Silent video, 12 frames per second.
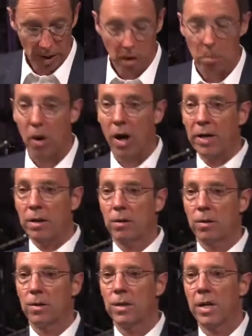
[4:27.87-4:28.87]
Maundy
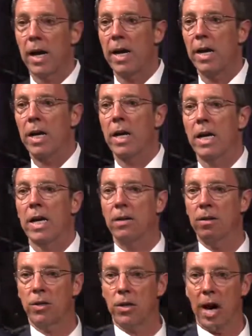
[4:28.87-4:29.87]
Thursday in
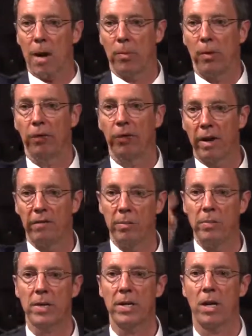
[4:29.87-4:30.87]
the chapel, 7
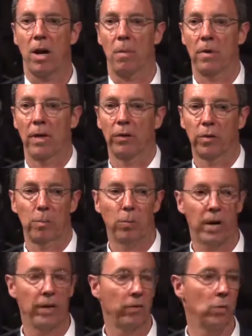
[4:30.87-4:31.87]
p.m., is a
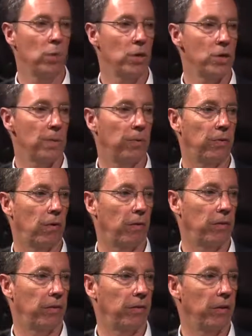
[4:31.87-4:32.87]
praise and worship
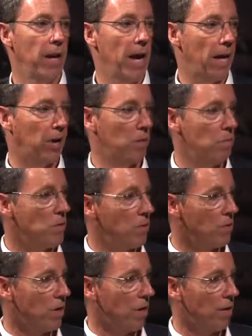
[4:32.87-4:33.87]
service and
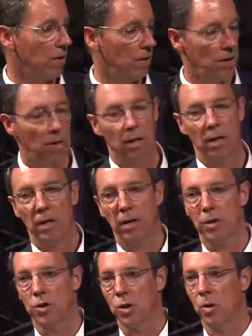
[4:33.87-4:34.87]
communion that
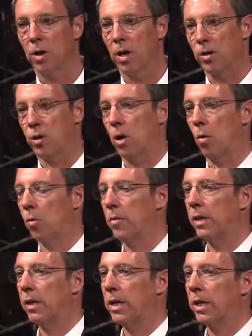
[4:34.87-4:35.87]
Joe Cutshaw will be
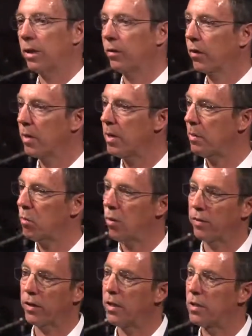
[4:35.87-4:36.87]
leading. It's going to be in more of
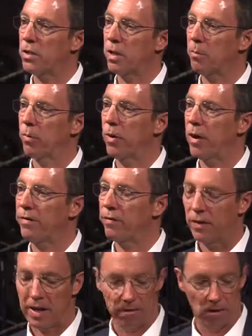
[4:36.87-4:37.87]
a contemporary
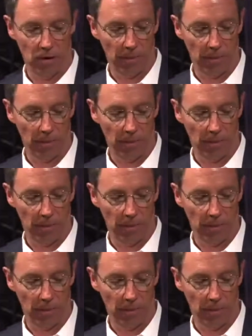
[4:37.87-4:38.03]
flavor.